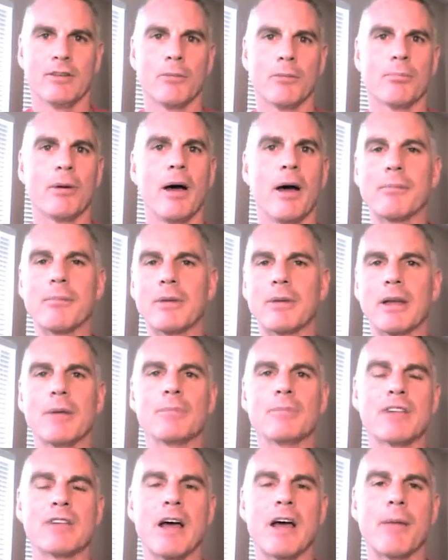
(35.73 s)
A problem
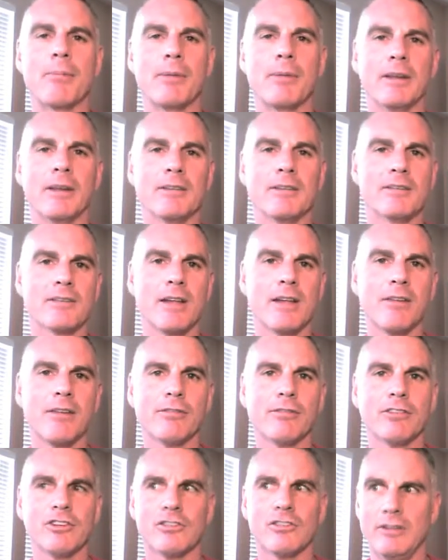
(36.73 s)
comes up, and instead
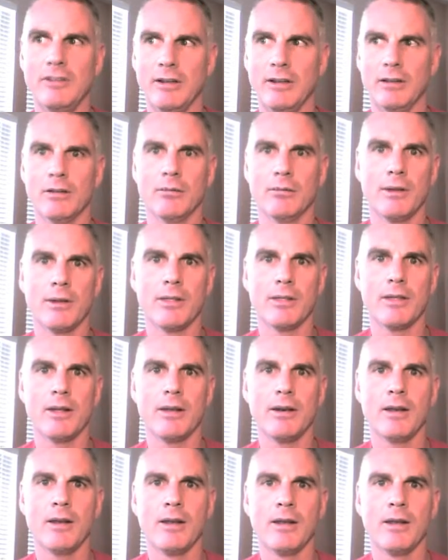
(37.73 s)
of just dealing with it